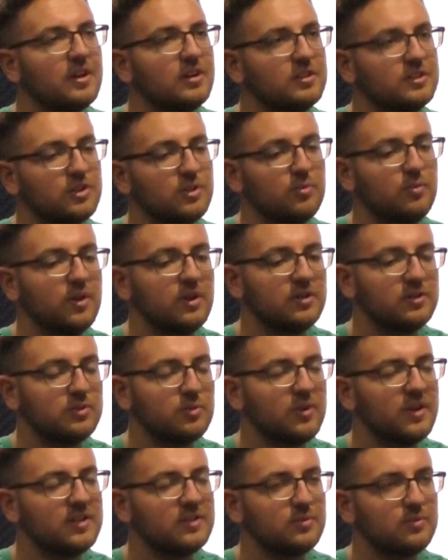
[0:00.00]
So
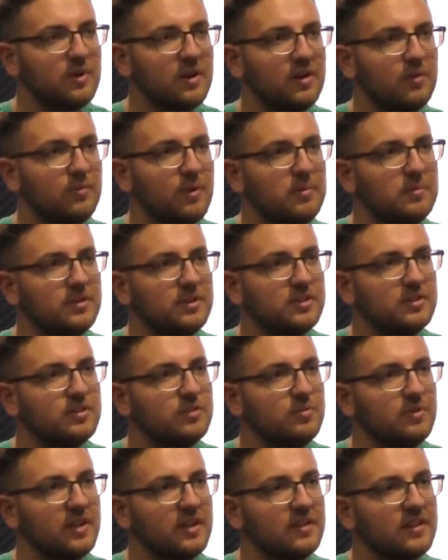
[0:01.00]
what is Weber tuning